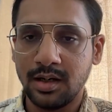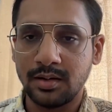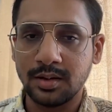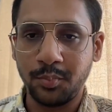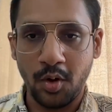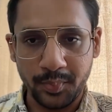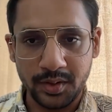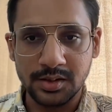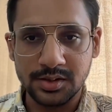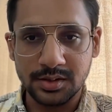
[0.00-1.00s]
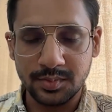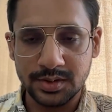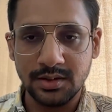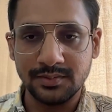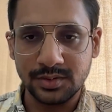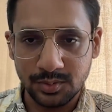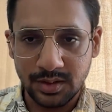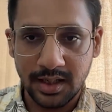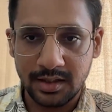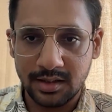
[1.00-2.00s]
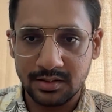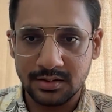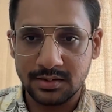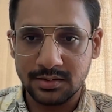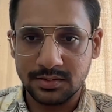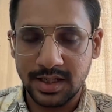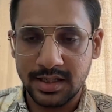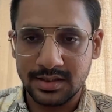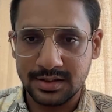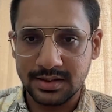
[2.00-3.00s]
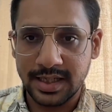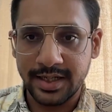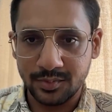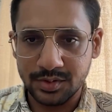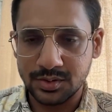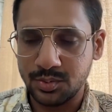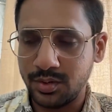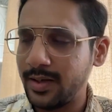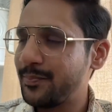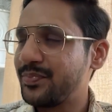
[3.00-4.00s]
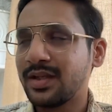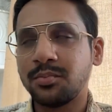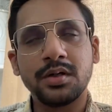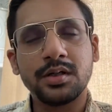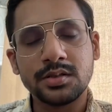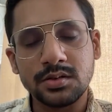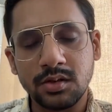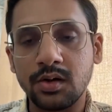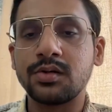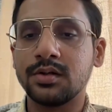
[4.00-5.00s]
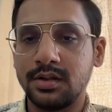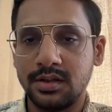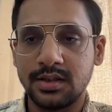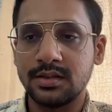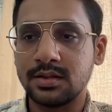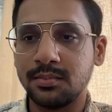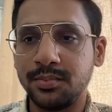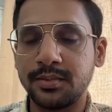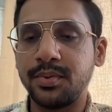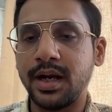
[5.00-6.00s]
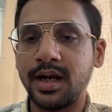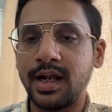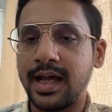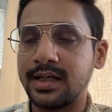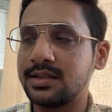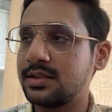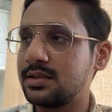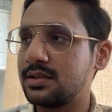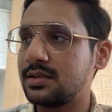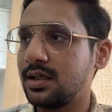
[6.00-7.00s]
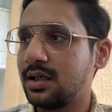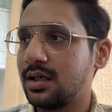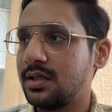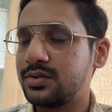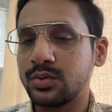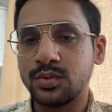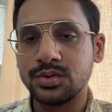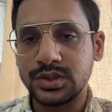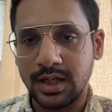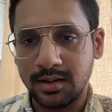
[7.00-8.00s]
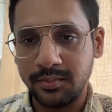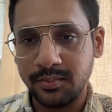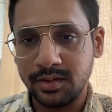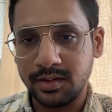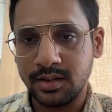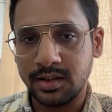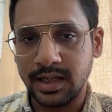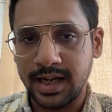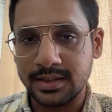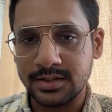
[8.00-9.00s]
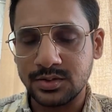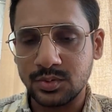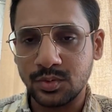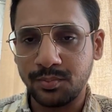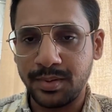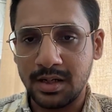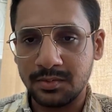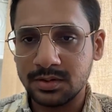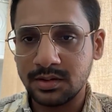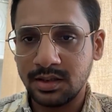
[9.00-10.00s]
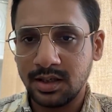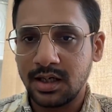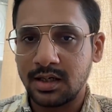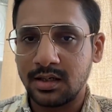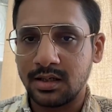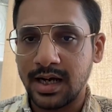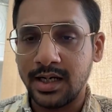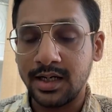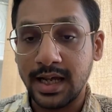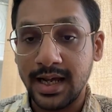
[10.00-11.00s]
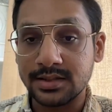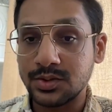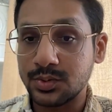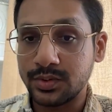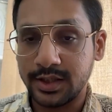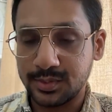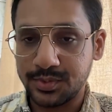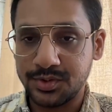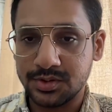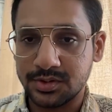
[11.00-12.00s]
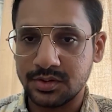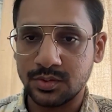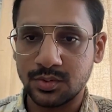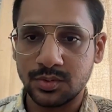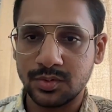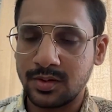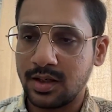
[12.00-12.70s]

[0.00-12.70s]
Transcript: the pop culture which gives you that side of the story, but it is not really the case. A big brand has its own charm, it has its own power, and it has its own exposure. So